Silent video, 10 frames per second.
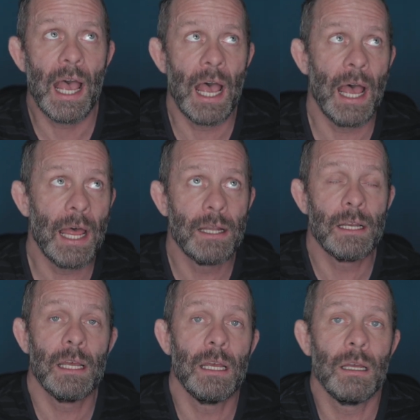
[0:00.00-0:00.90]
and
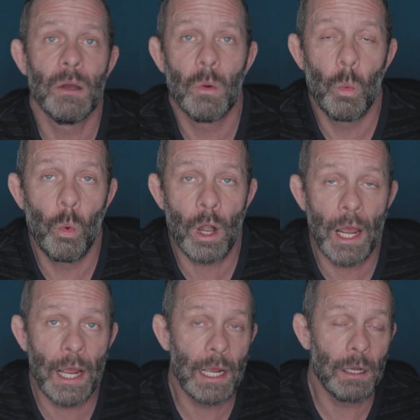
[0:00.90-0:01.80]

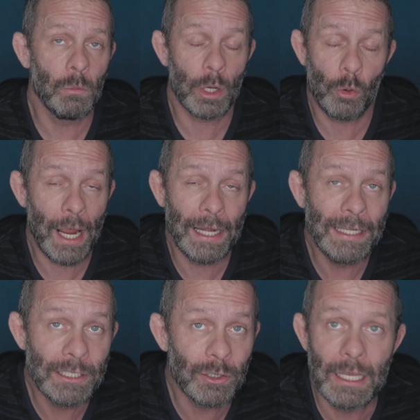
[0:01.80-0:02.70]
what do I
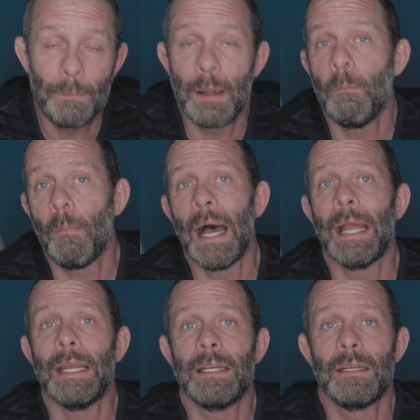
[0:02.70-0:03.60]
need to keep in
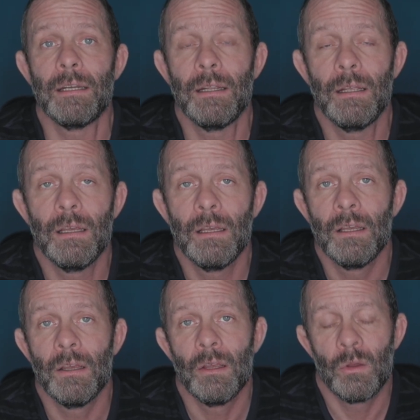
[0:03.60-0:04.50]
mind
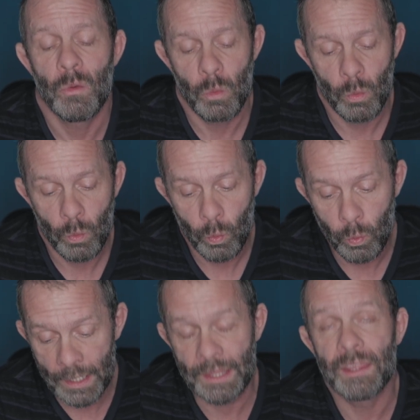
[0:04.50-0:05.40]

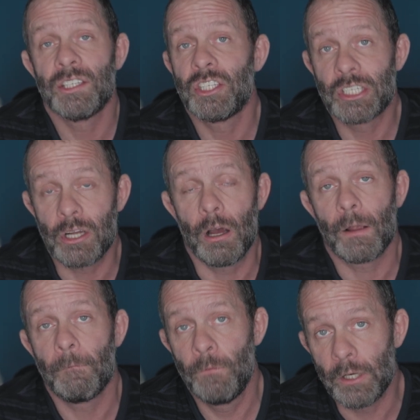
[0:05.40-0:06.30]
with
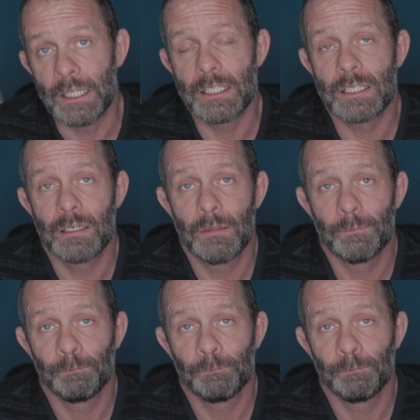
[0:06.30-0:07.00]
stock footage.